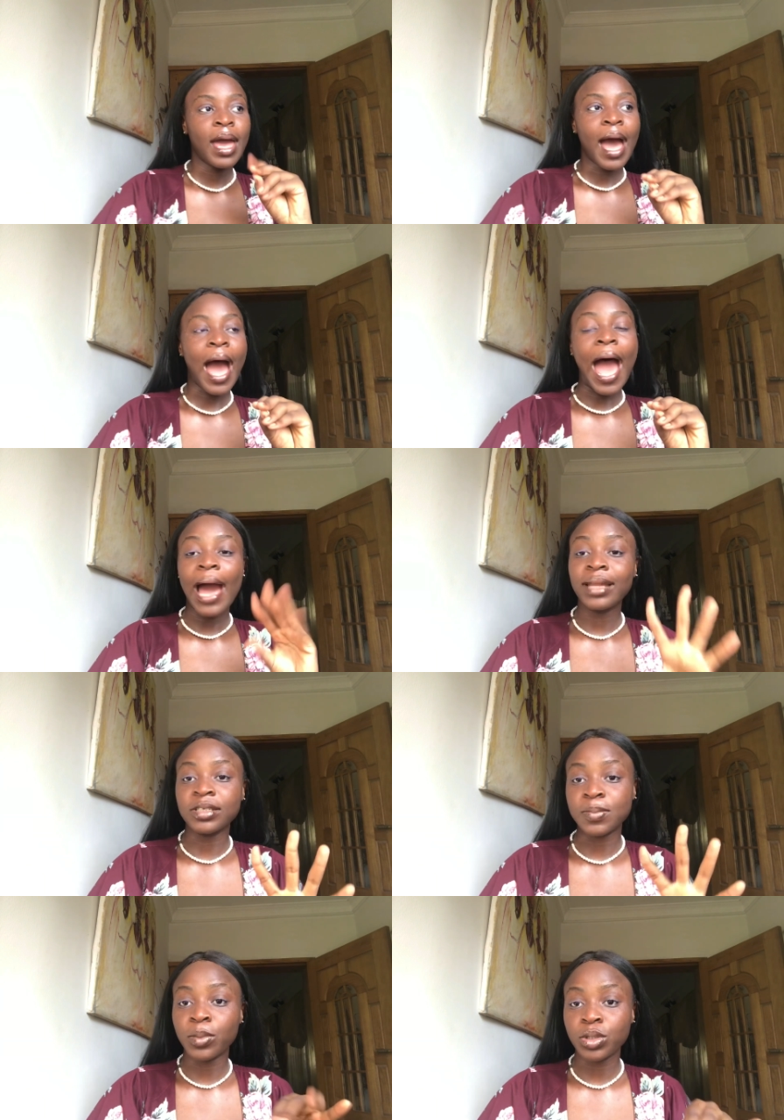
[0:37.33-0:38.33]
I had a
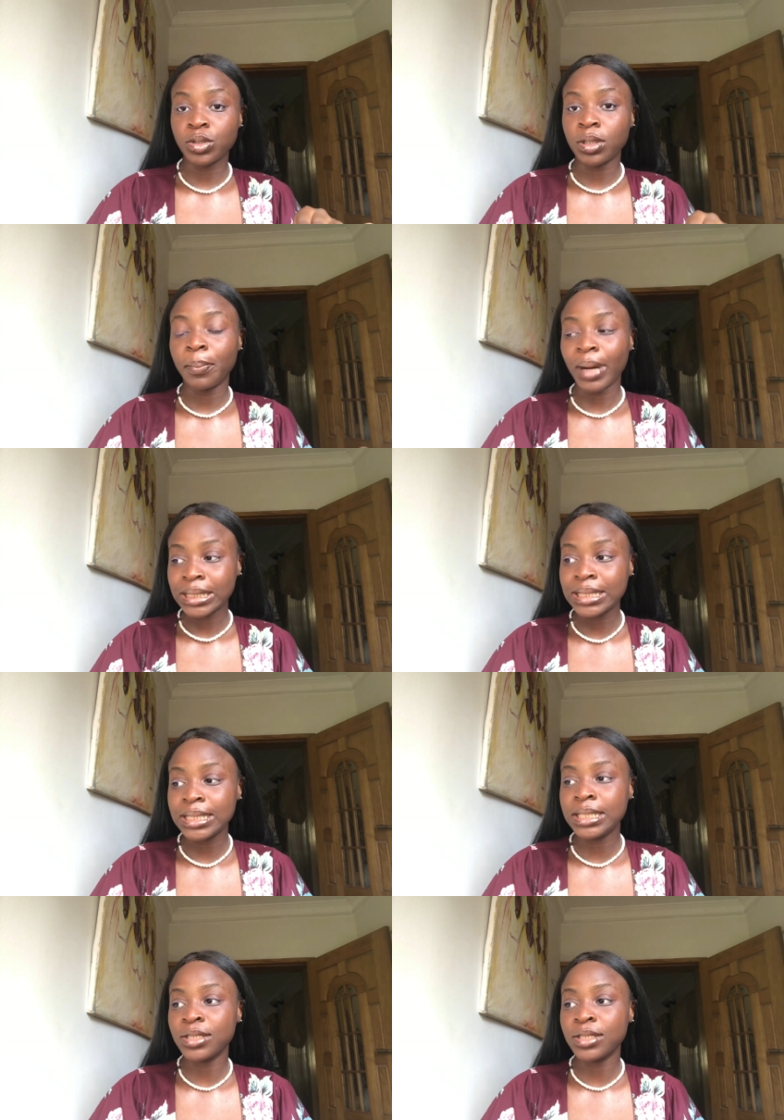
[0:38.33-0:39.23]
sponsored party,